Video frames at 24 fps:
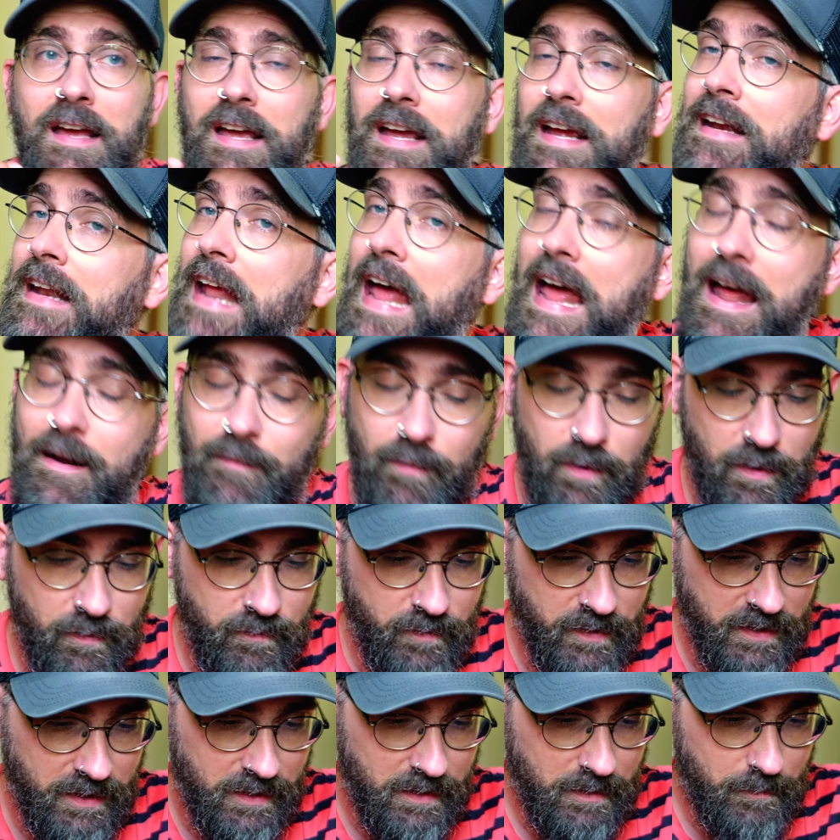in
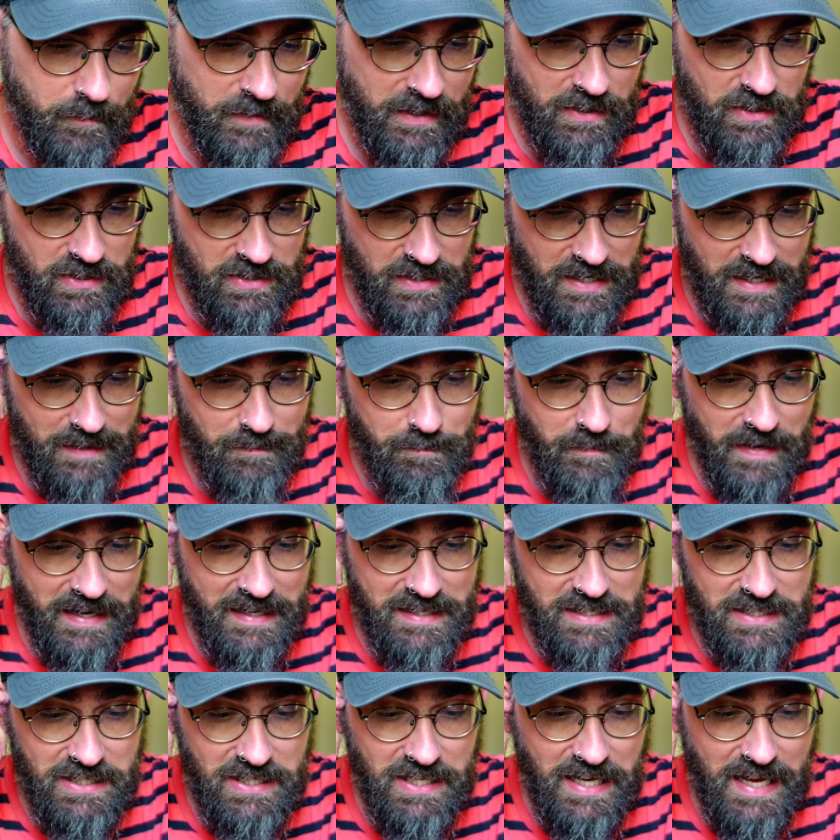everything, because it
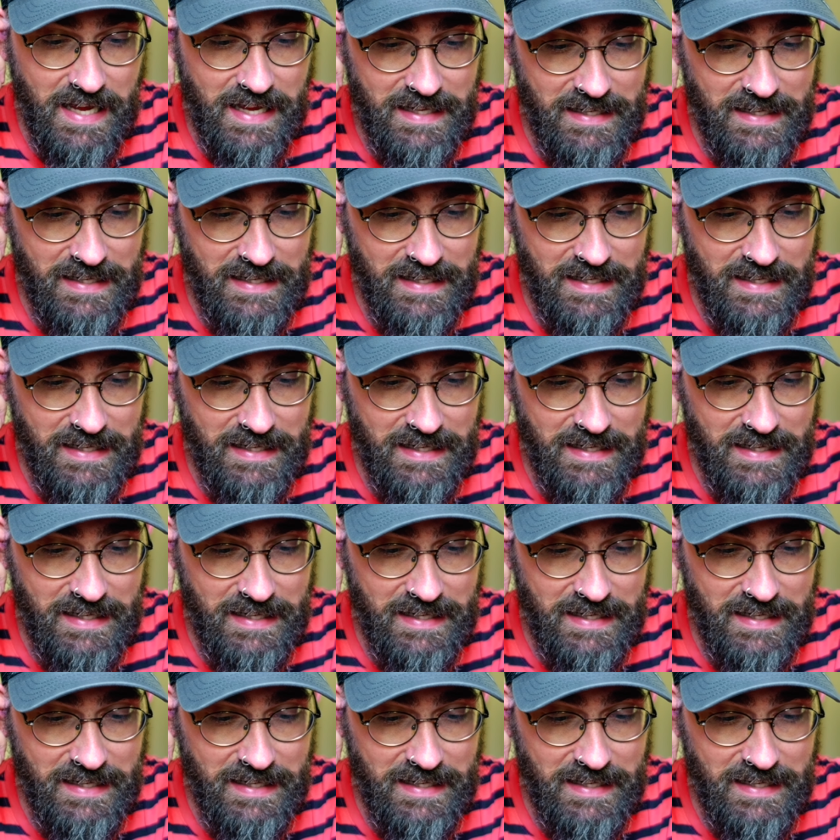makes